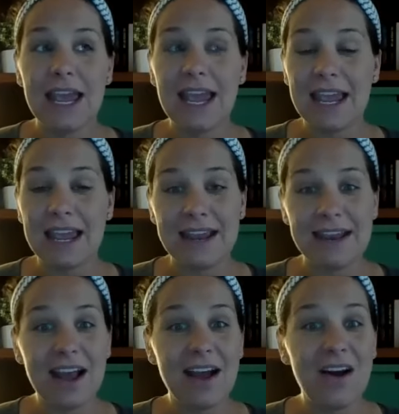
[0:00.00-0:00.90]

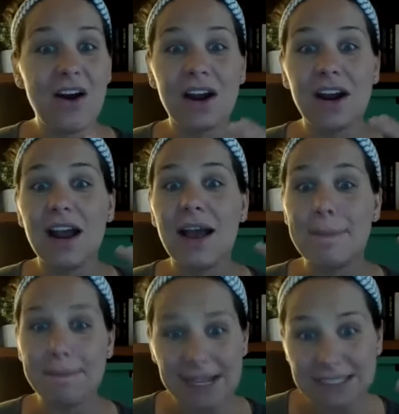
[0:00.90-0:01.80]
and our
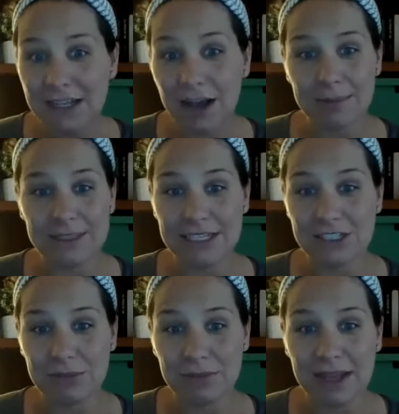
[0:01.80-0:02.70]
amazing
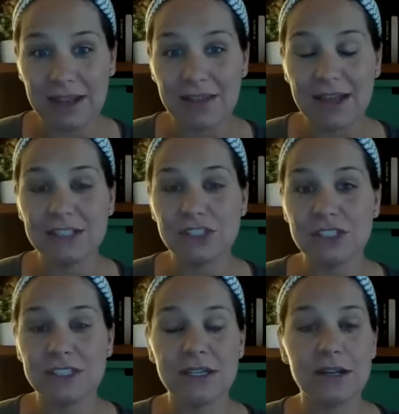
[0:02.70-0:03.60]
compensation plan that is
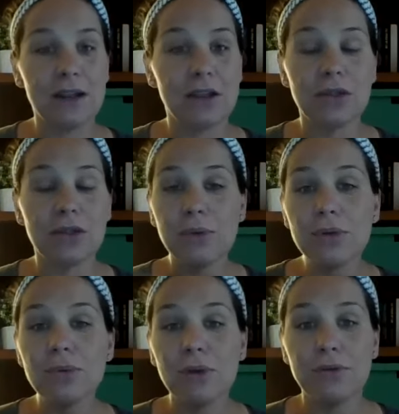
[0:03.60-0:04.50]
just through
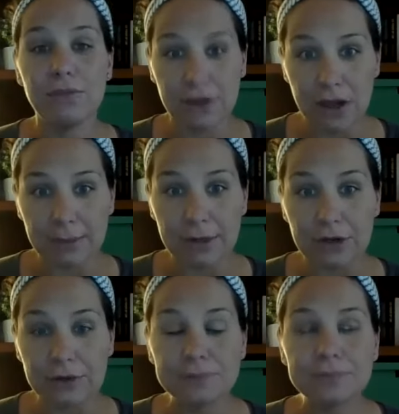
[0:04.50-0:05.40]
the roof
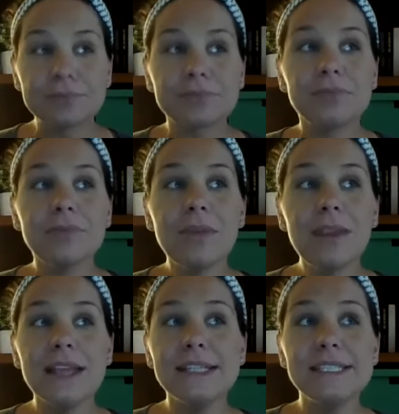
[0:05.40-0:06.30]
phenomenal.
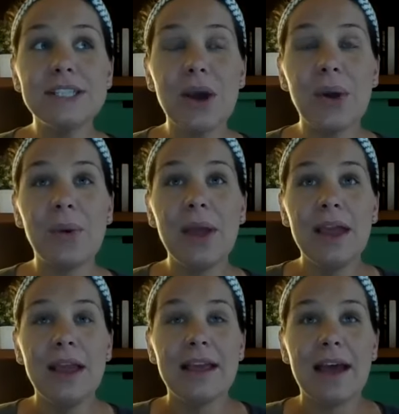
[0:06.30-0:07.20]
And so,
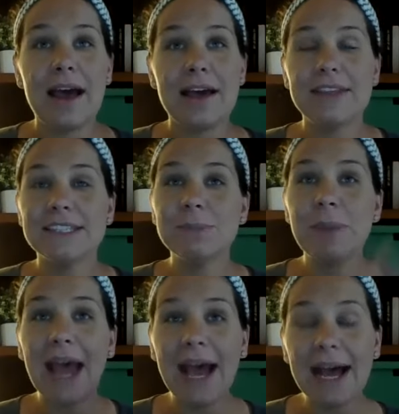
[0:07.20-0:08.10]
uh, this
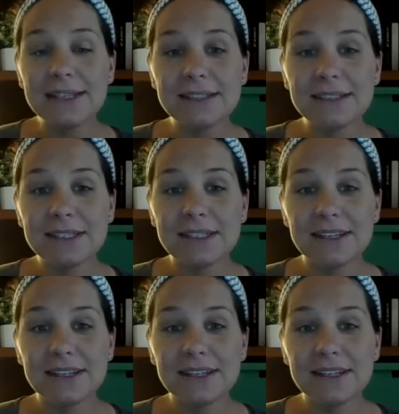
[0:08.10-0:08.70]
past